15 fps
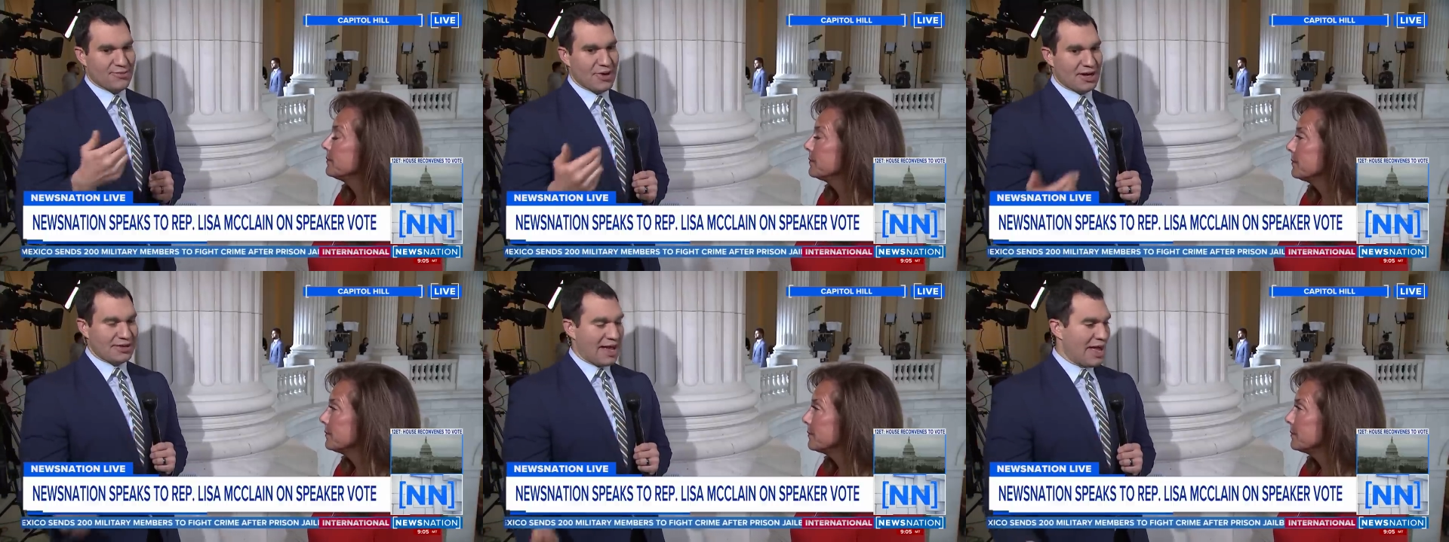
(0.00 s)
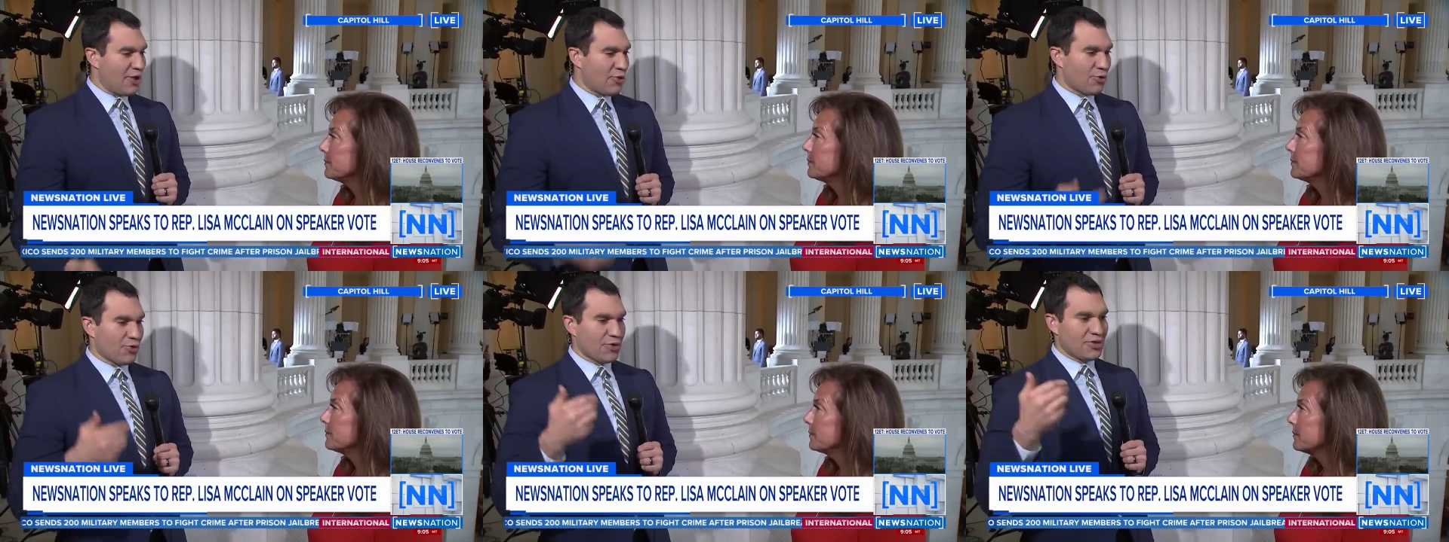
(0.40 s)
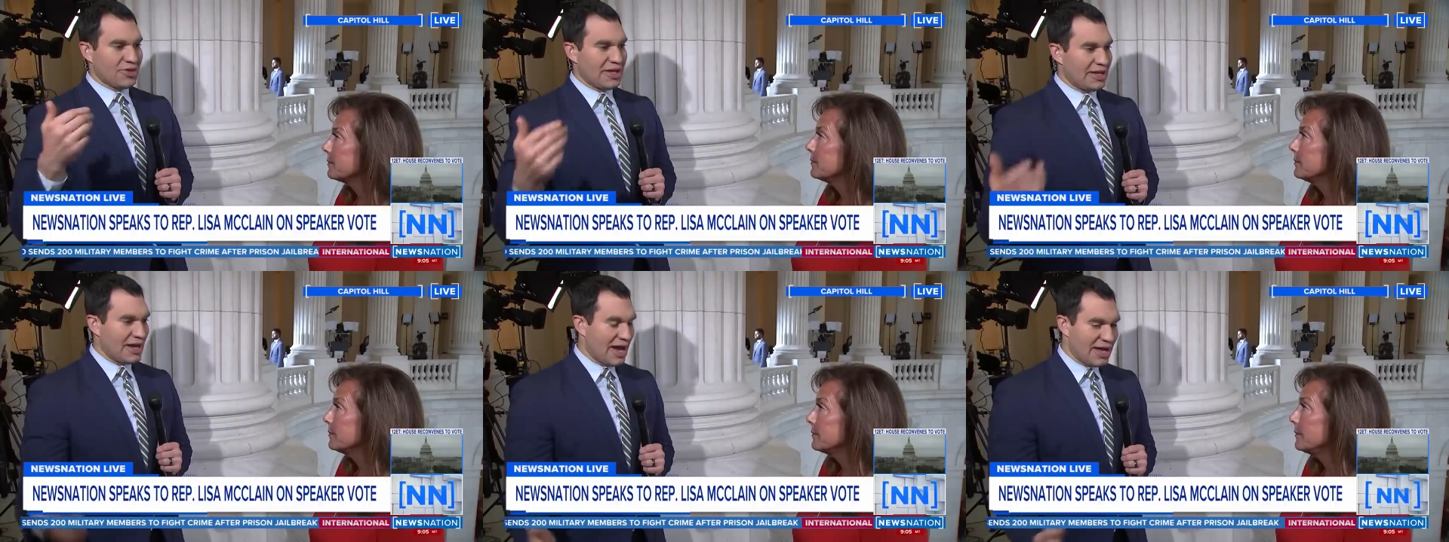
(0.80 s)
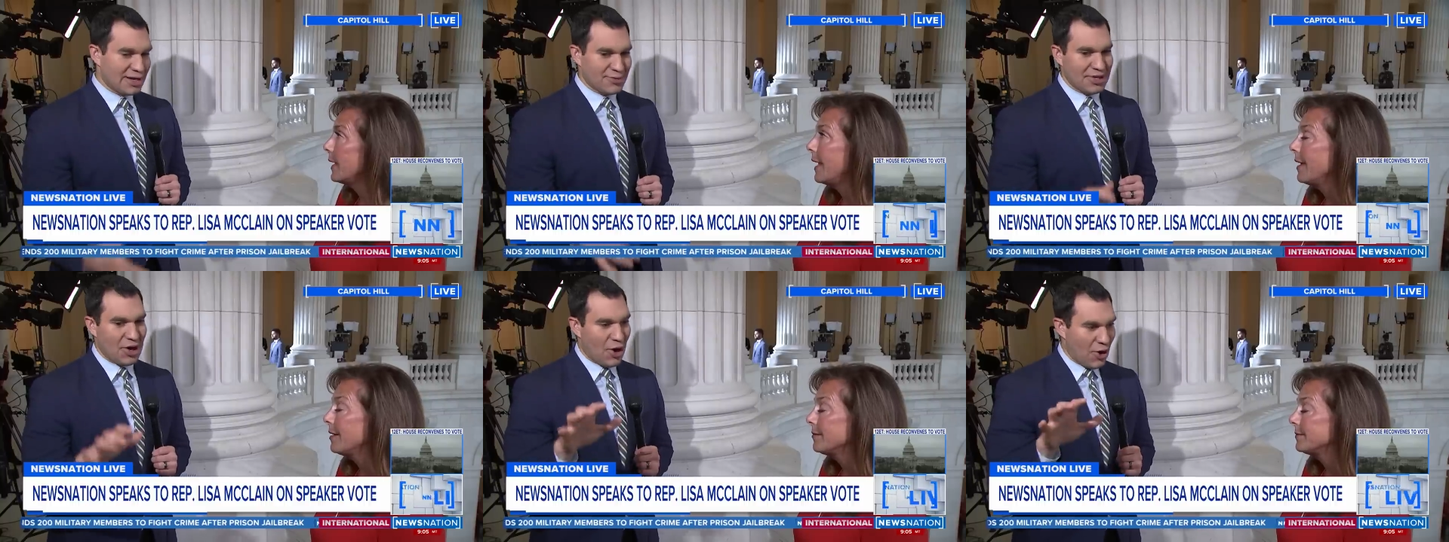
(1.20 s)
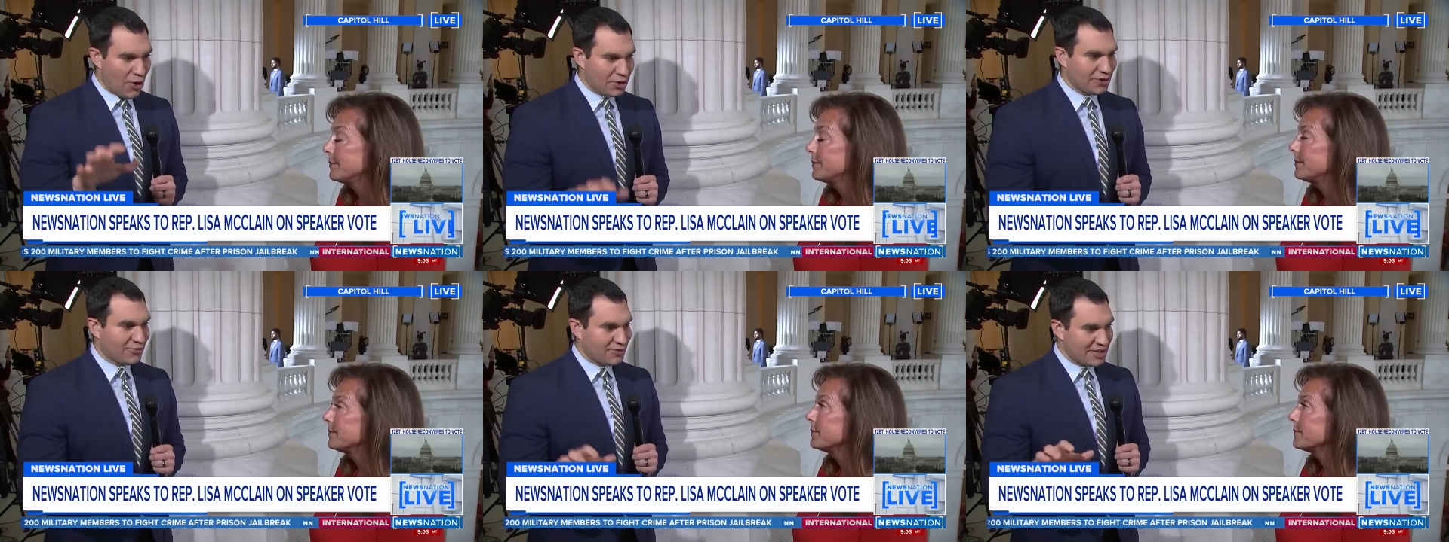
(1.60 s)
Speaker 1: about health and the economy,
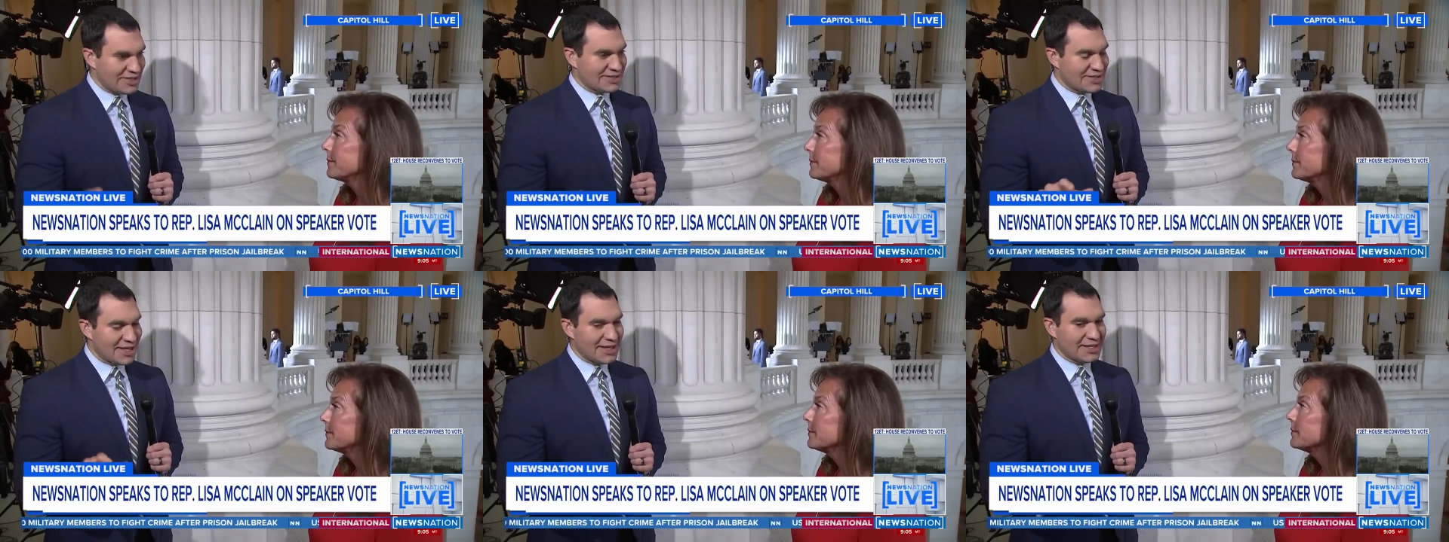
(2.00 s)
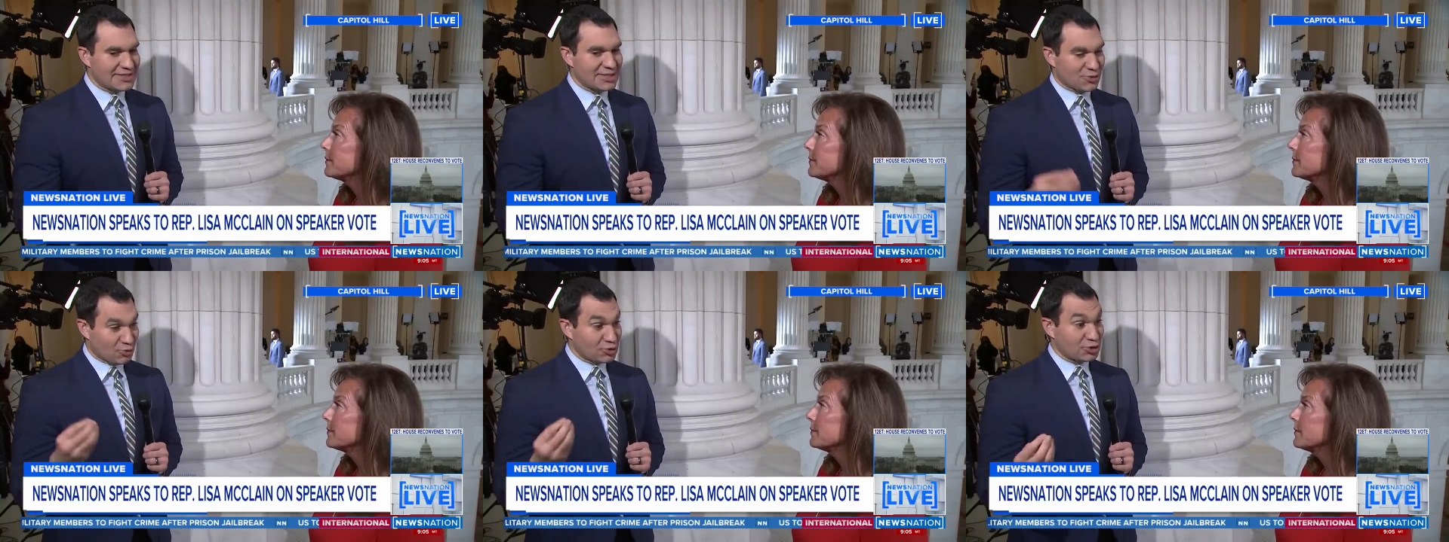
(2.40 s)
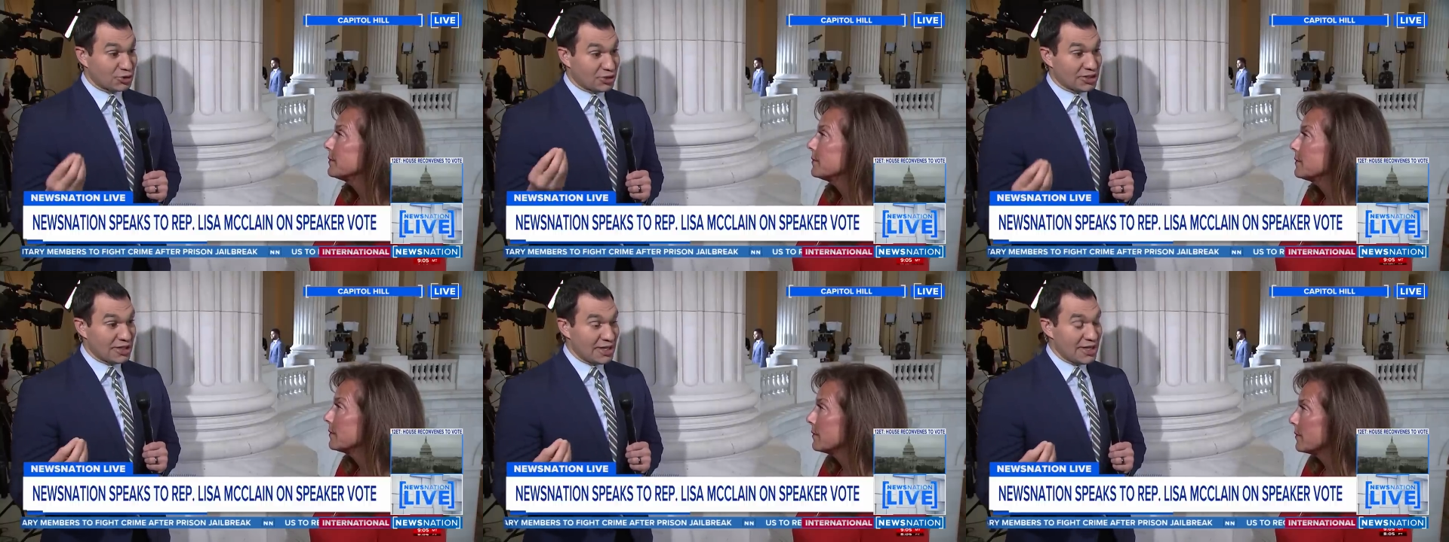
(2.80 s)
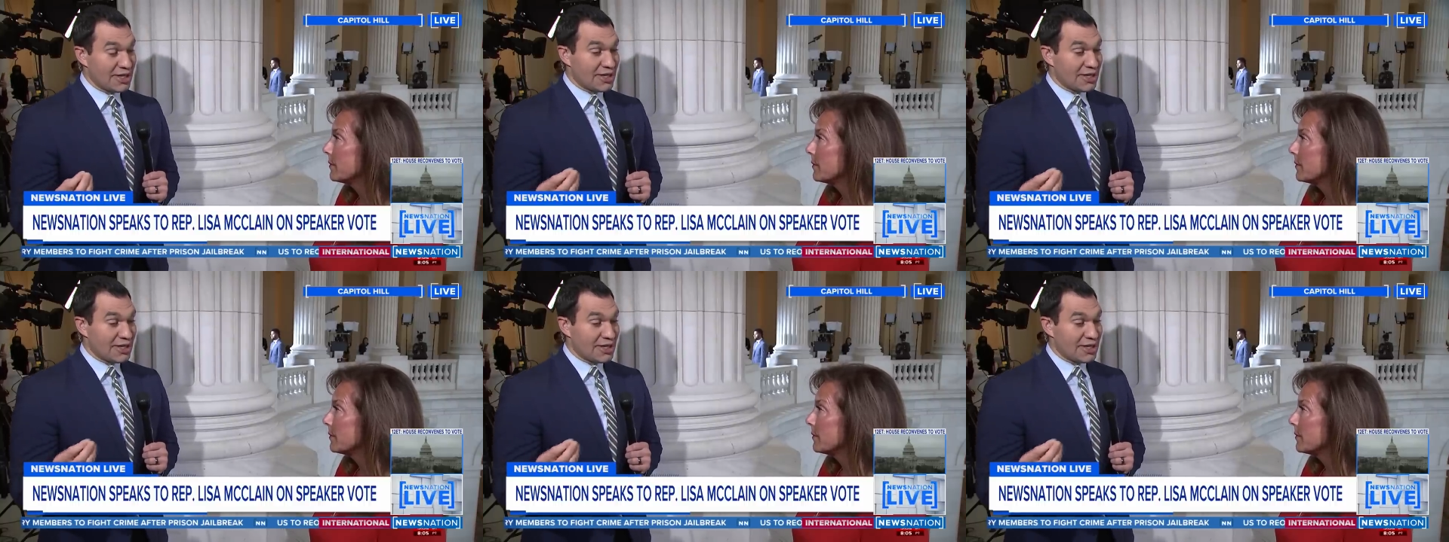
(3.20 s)
all of these things crucial